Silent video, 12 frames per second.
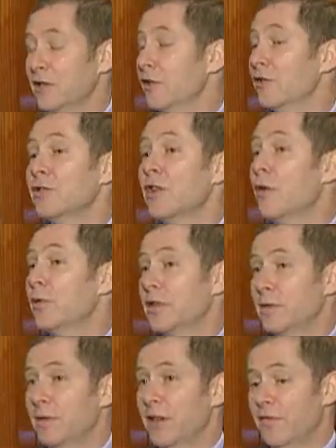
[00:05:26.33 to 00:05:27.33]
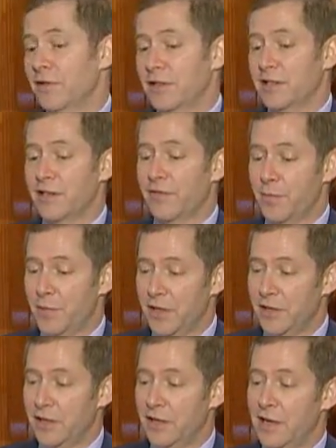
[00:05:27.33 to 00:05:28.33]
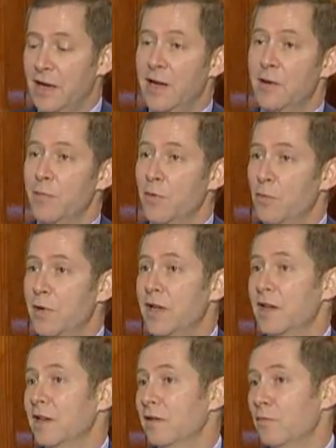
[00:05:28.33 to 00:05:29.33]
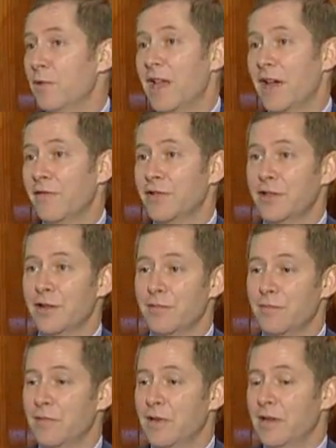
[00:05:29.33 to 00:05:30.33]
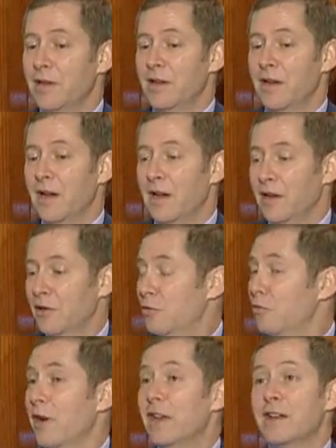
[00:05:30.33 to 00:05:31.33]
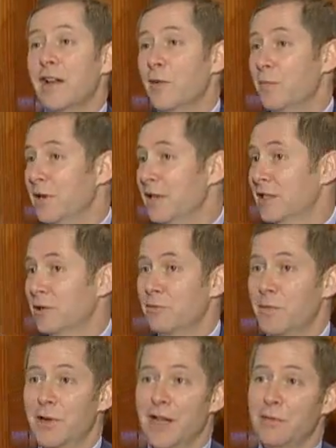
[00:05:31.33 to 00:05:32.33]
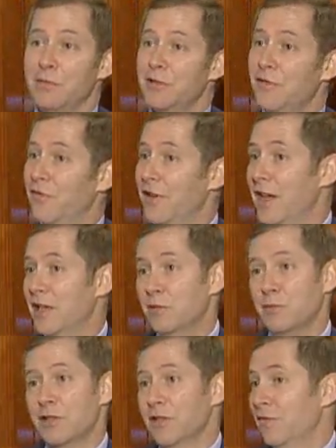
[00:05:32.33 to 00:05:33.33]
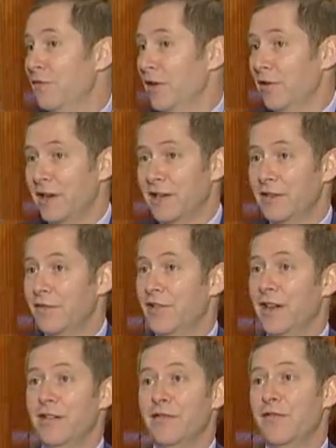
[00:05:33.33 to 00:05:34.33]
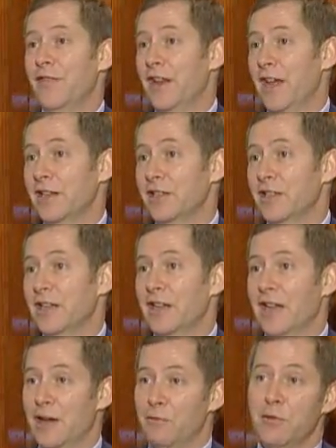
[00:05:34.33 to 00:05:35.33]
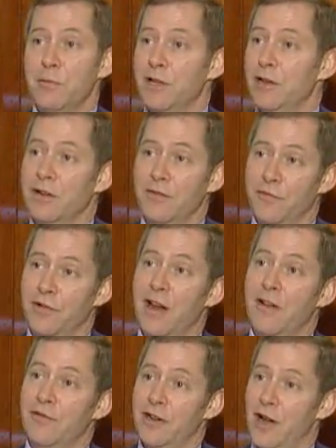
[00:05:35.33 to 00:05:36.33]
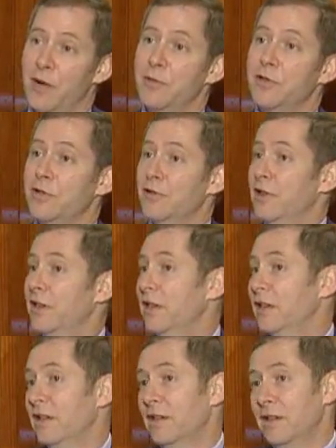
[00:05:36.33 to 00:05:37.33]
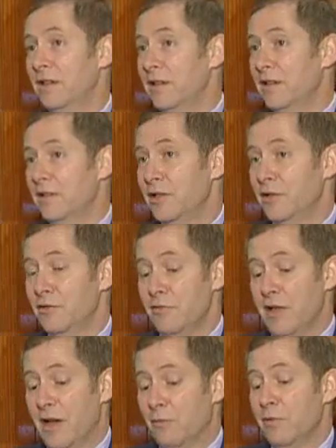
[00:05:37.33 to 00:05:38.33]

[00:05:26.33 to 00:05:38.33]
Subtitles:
So there's always some differences of opinion, but we have some great companies that we've been able to finance with some very innovative financing, and we'll be looking for every opportunity to do that.